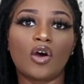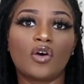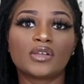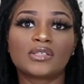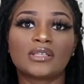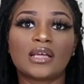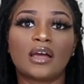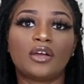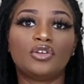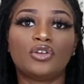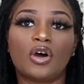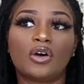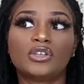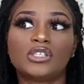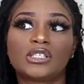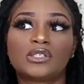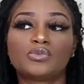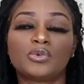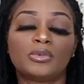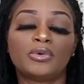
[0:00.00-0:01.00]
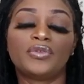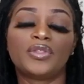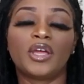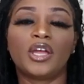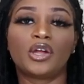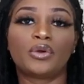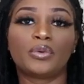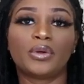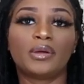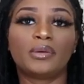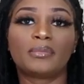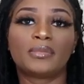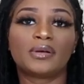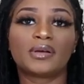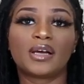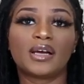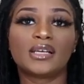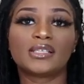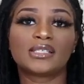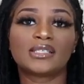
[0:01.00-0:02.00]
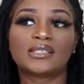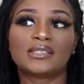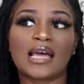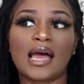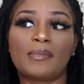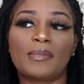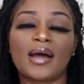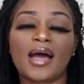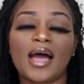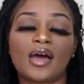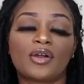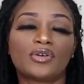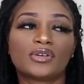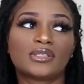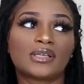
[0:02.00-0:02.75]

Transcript: oh, it's not, just remove the inquiry because it's not mine,